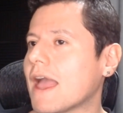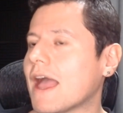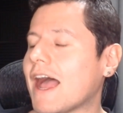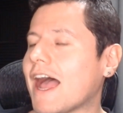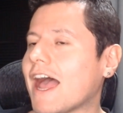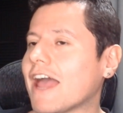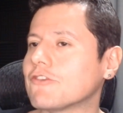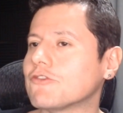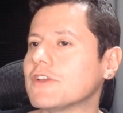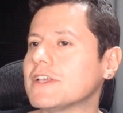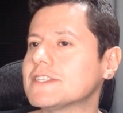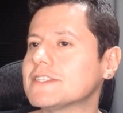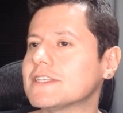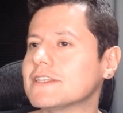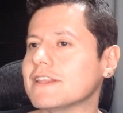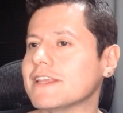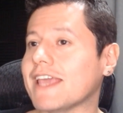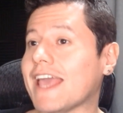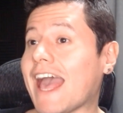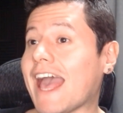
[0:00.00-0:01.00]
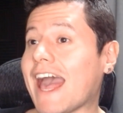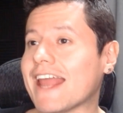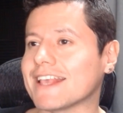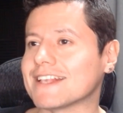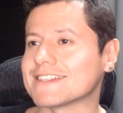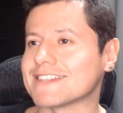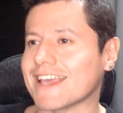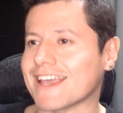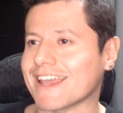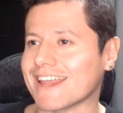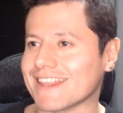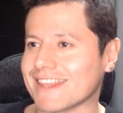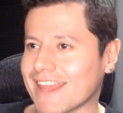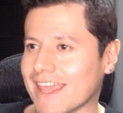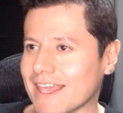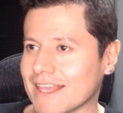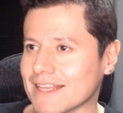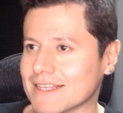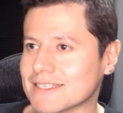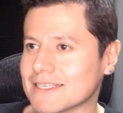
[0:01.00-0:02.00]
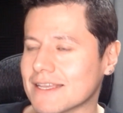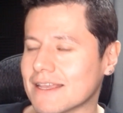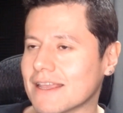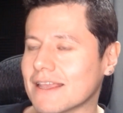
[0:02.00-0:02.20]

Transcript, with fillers: I recently had a second date.